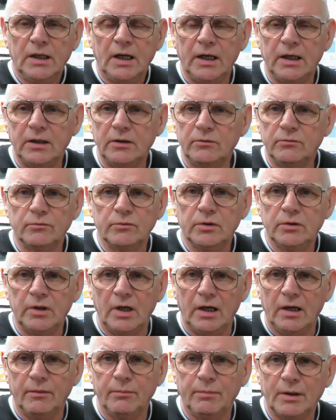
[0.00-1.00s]
and
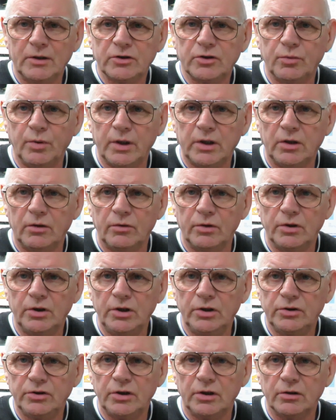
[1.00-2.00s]
they are much quicker and
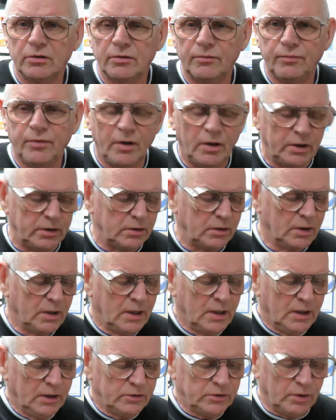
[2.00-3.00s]
easier to find.
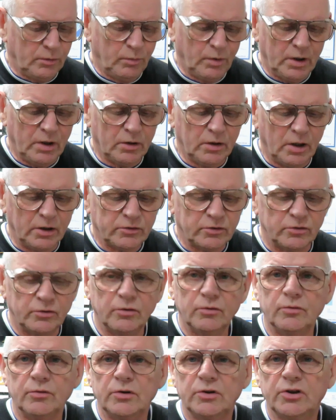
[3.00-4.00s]
So what I'd like to
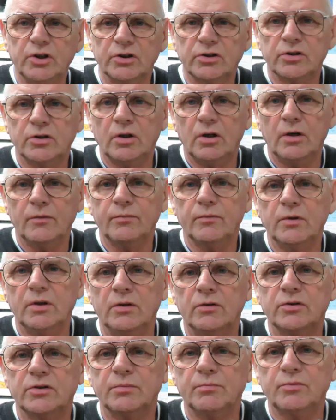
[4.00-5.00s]
do is just,
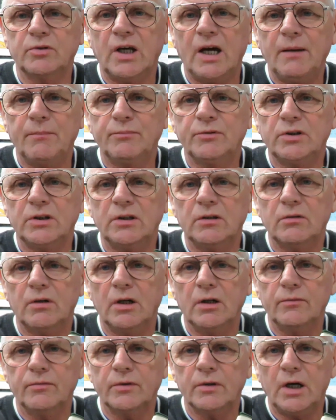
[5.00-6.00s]
there's some tabs here
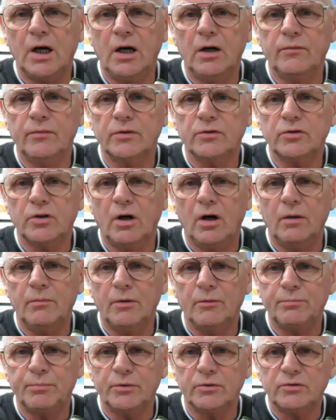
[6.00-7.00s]
over
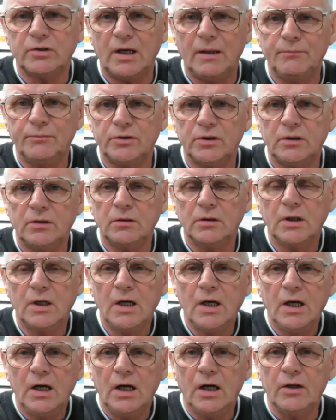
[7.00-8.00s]
time. I'll put tabs in,
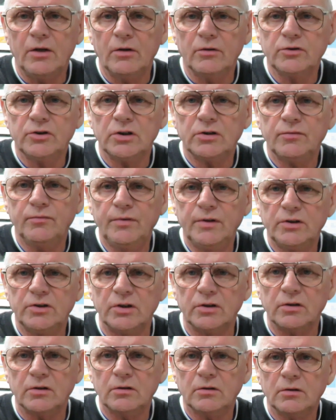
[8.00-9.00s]
and I'll just
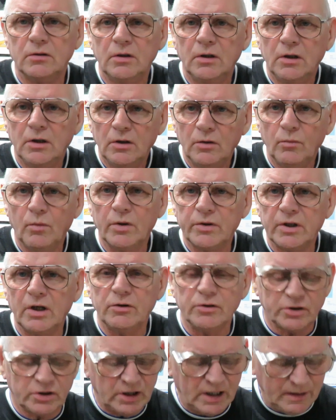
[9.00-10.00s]
visit what
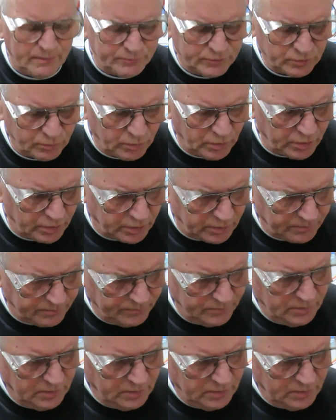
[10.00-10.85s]
those tabs were.